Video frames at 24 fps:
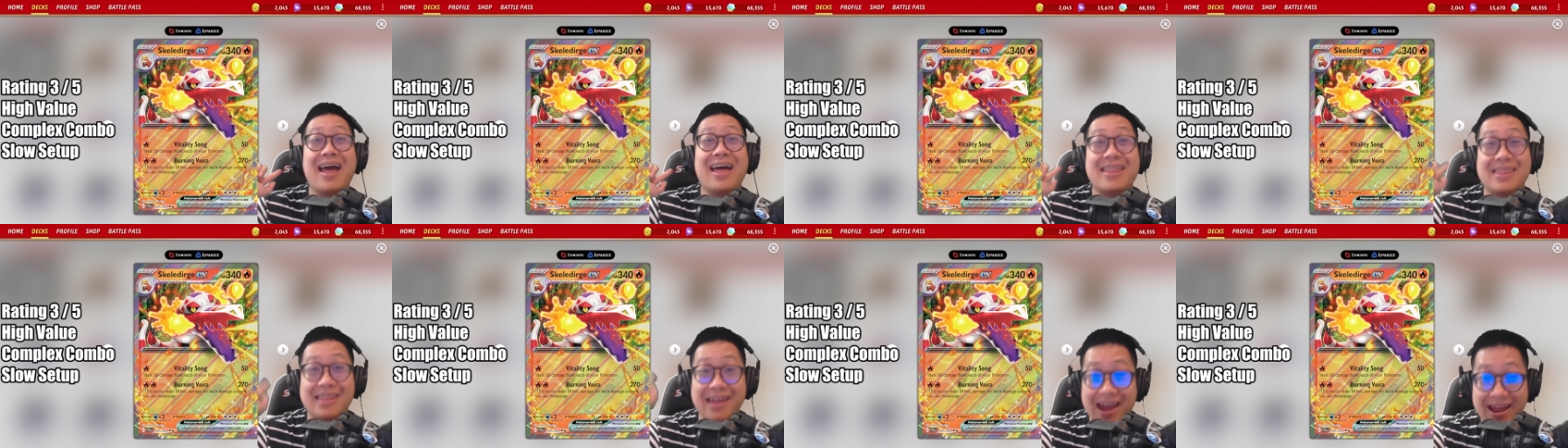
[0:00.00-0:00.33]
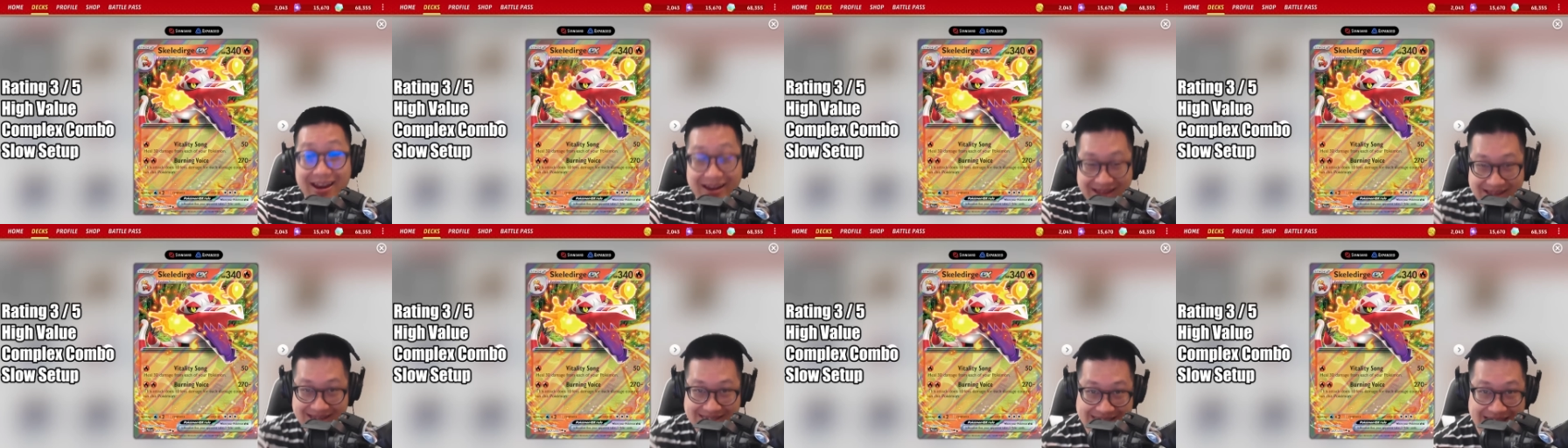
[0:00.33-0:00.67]

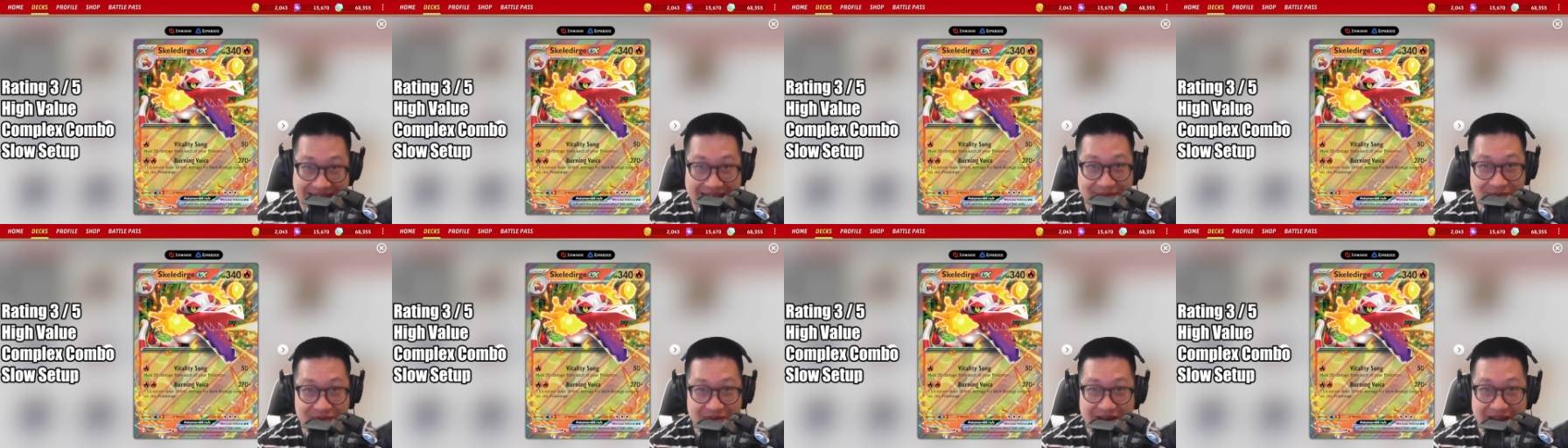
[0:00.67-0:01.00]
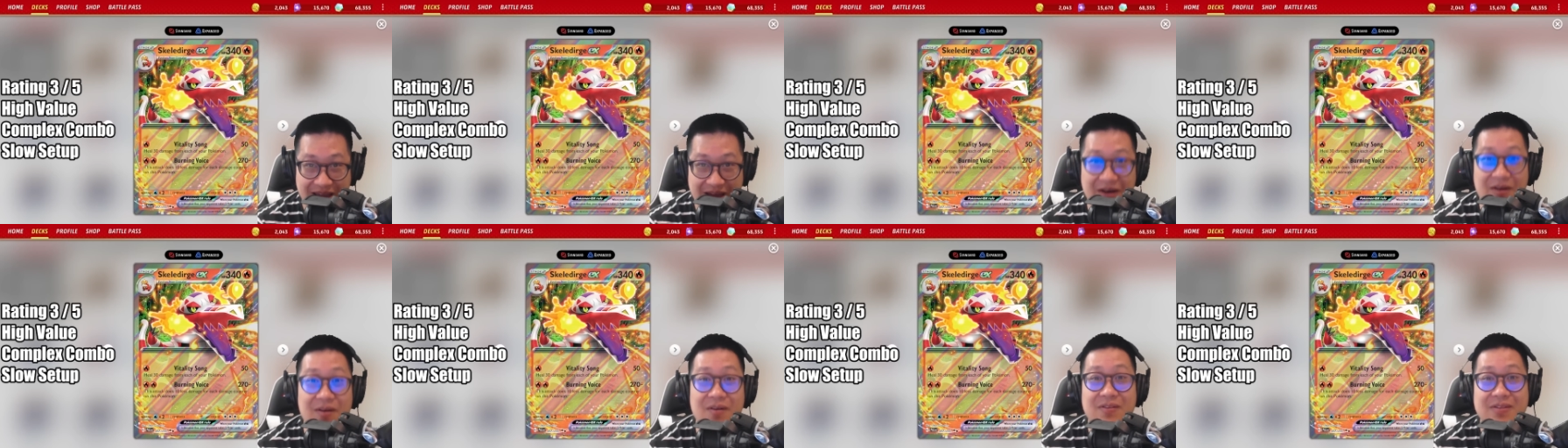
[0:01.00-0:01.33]
that is that for
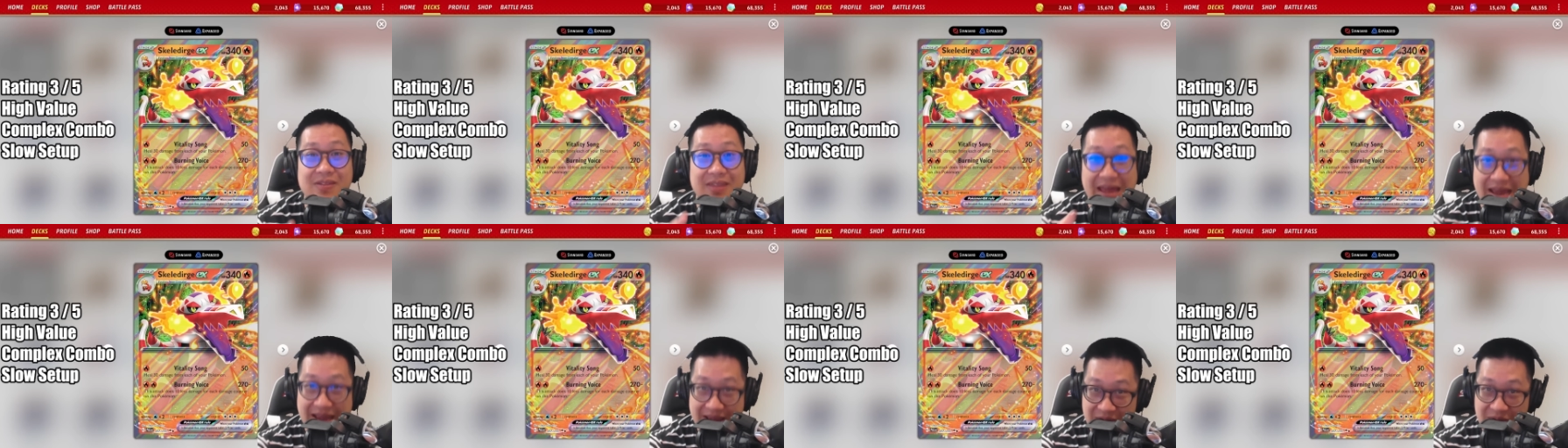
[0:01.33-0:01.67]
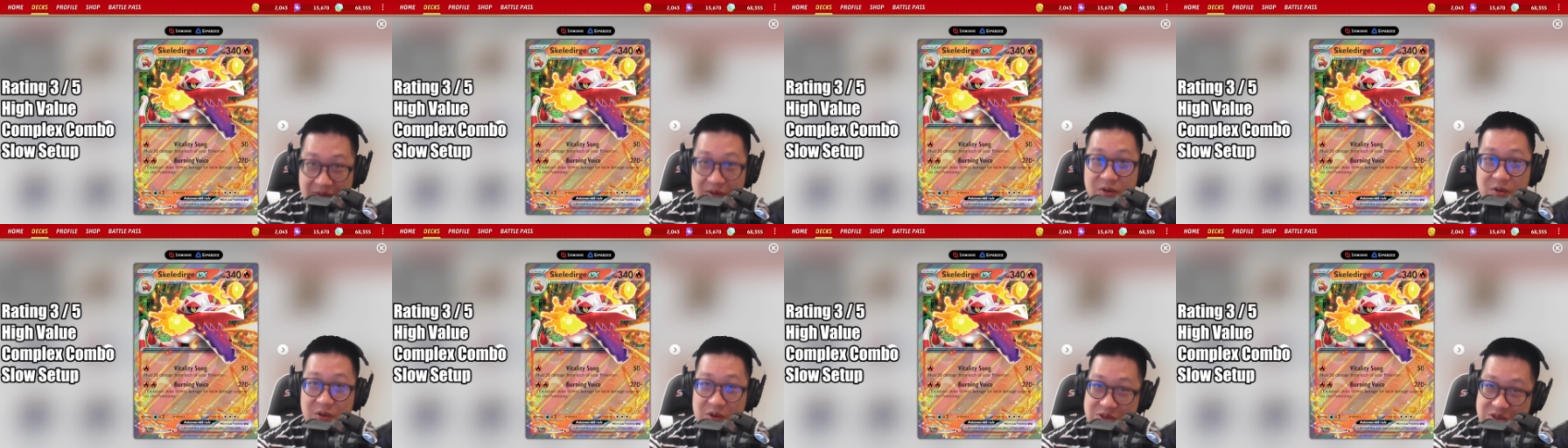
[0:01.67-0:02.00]
now. Thank
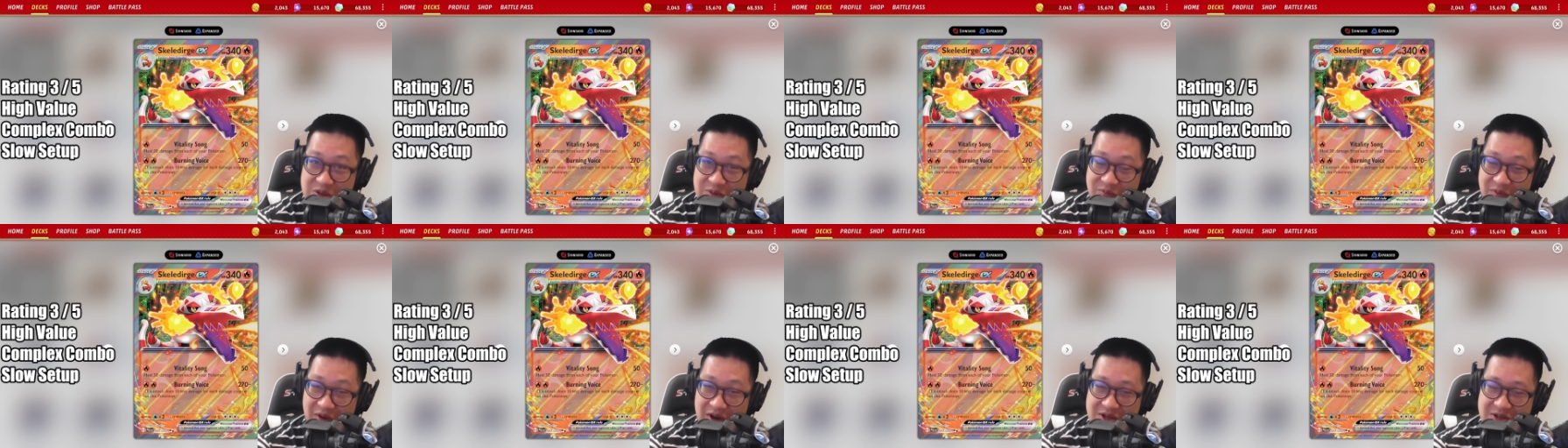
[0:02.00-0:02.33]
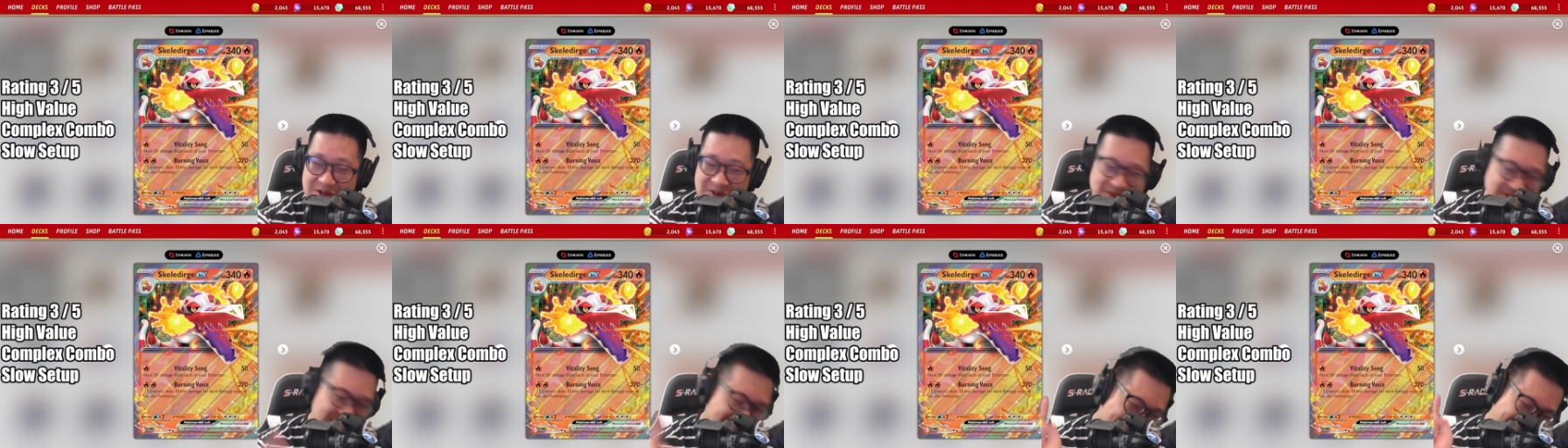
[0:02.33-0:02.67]
you, Girls and
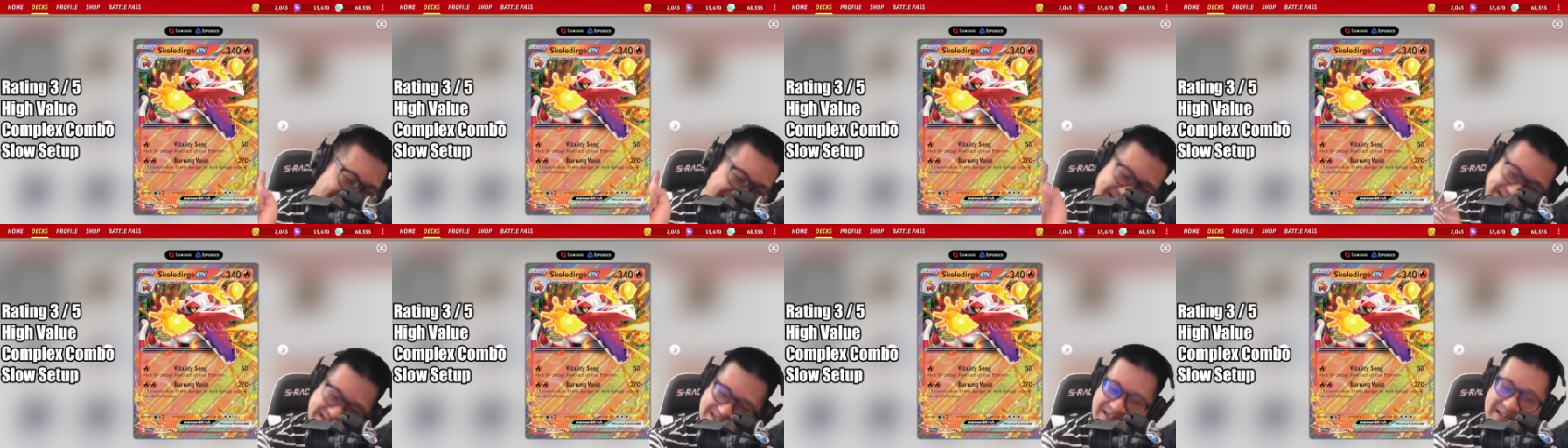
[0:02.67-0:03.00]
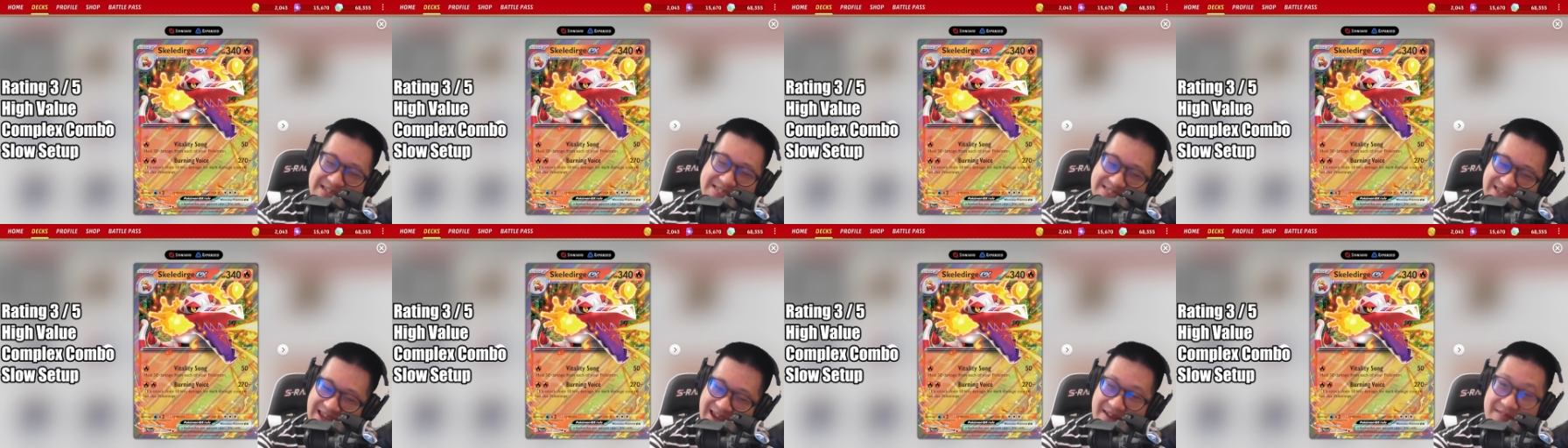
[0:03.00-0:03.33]
Friendships. Take it easy, stay
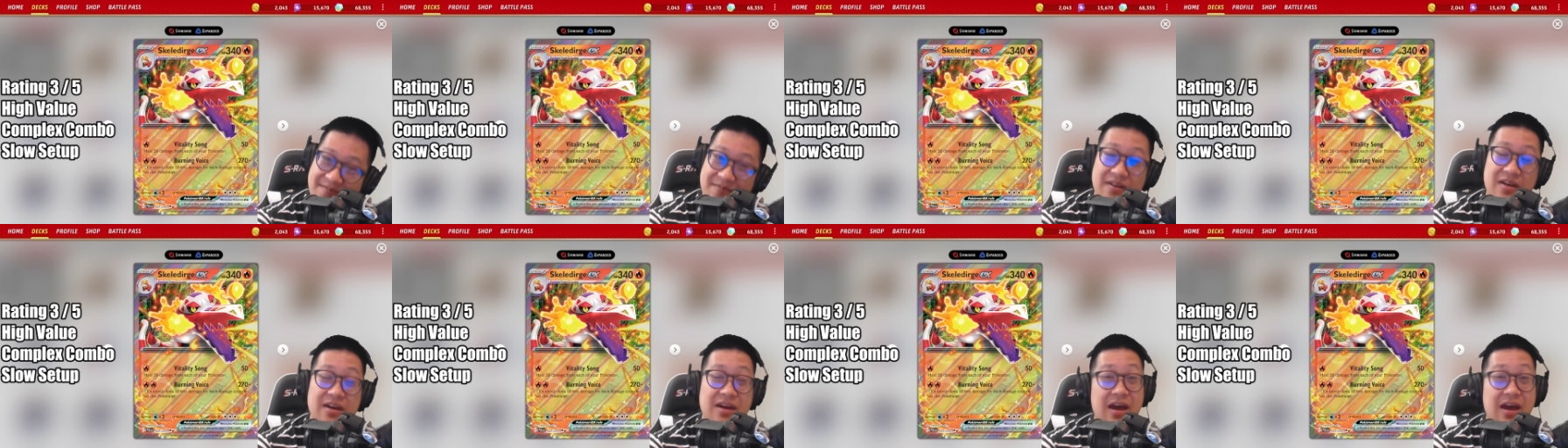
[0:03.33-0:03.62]
safe.